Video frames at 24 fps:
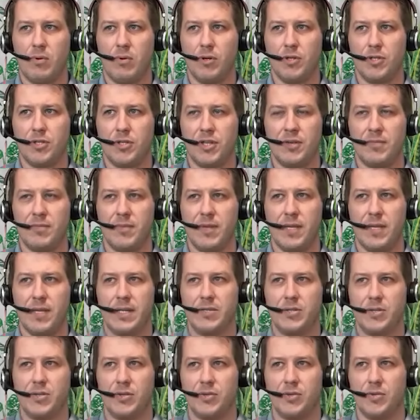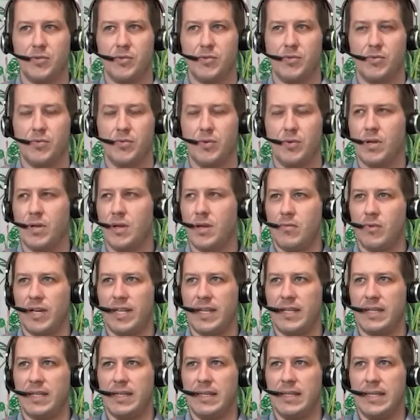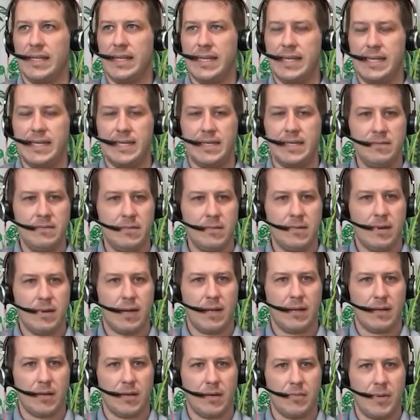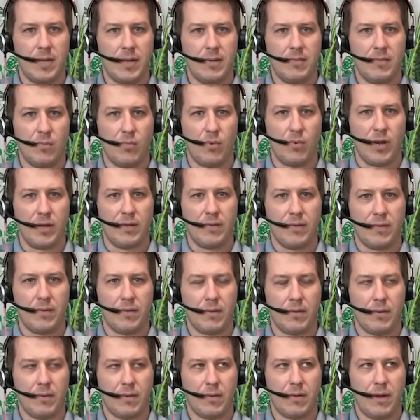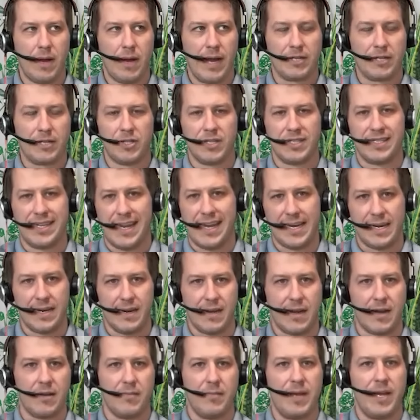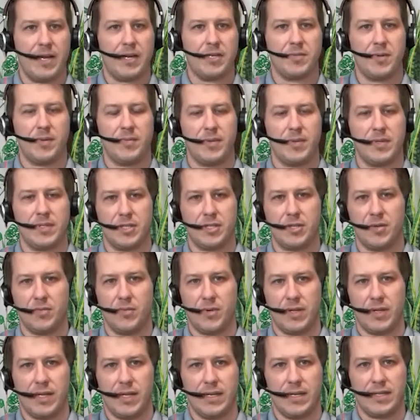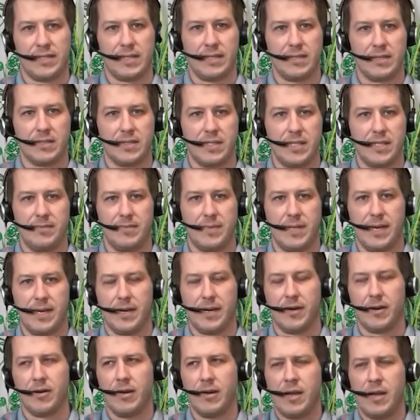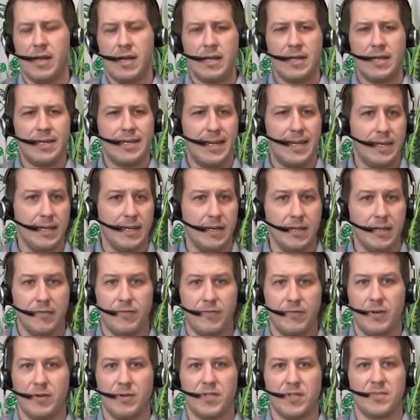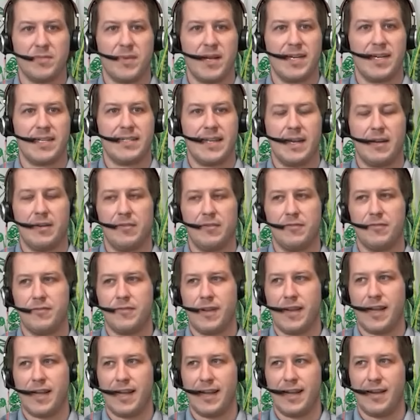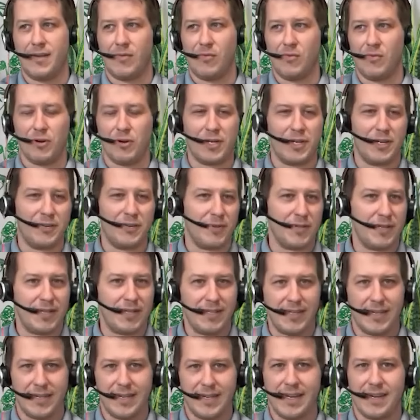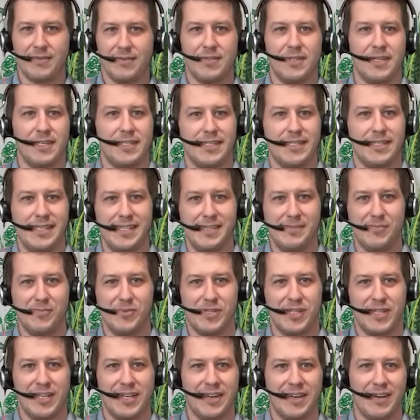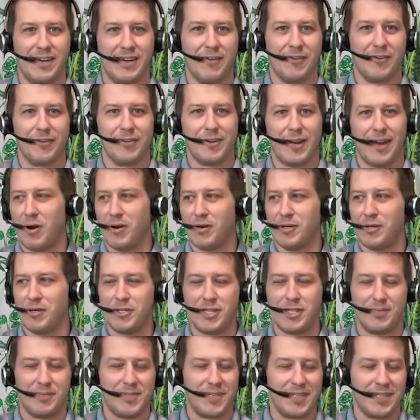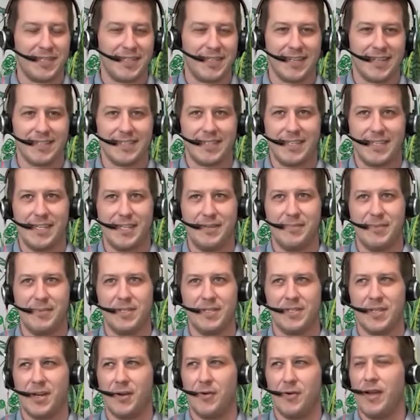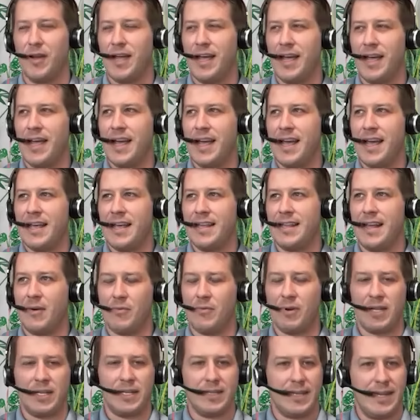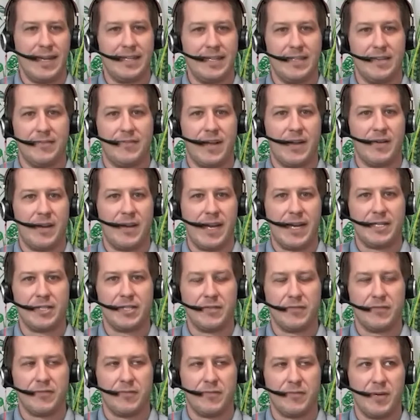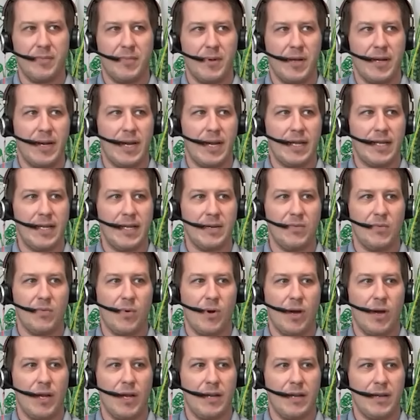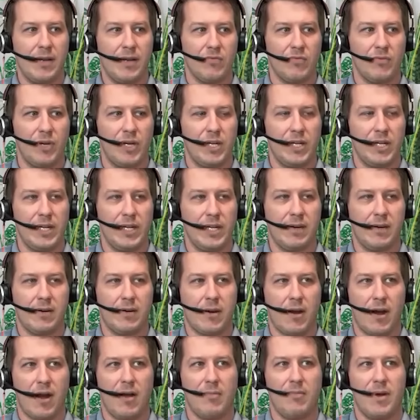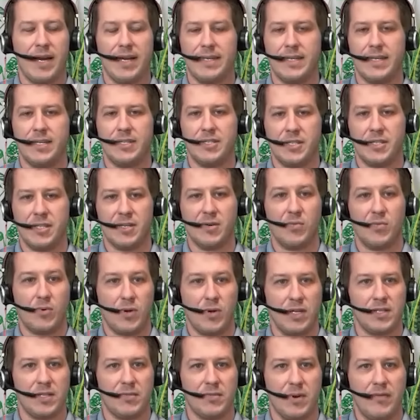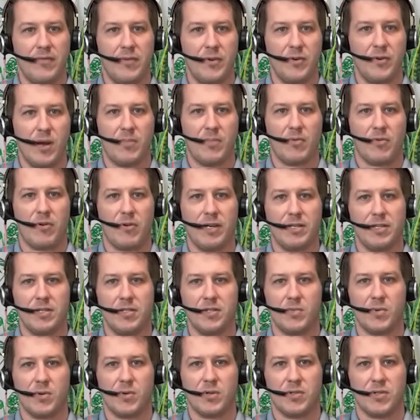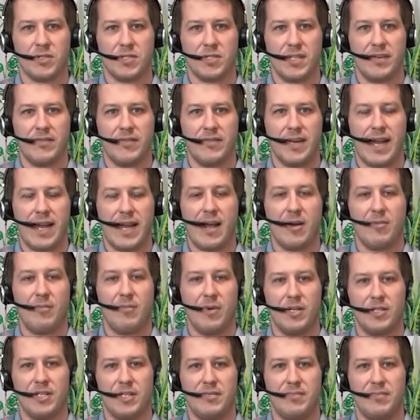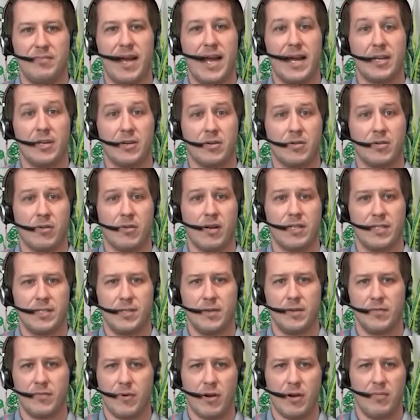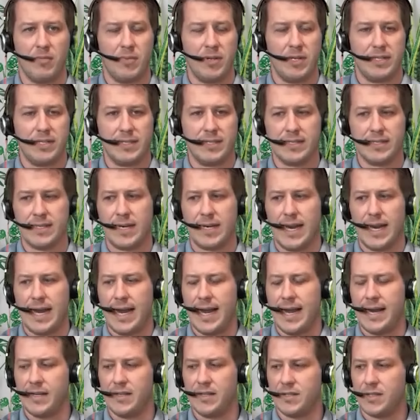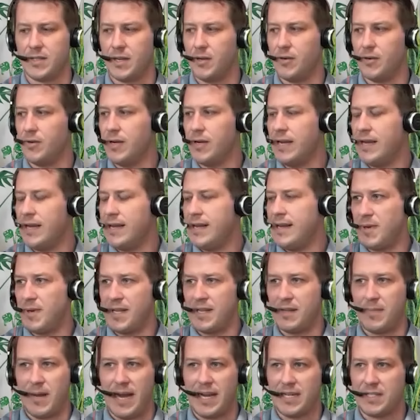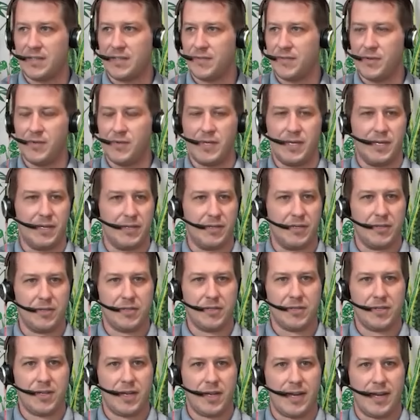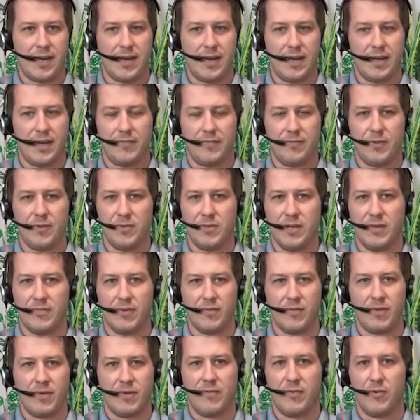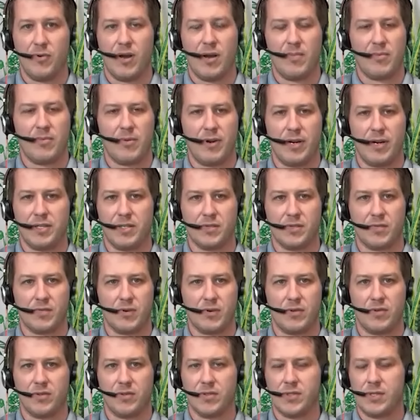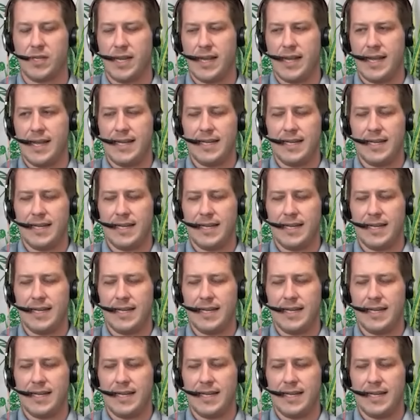pushing me to really lead a little bit with actually taking on a management position within a sales team there, getting on the phones myself, working within the accounting team, within our partnership success team. And so that really laid the foundation for me. But I think what really caught my attention there was the revenue operations world, just given how much impact across the overall business it had. And so spent the past few years in a few different revenue operations roles,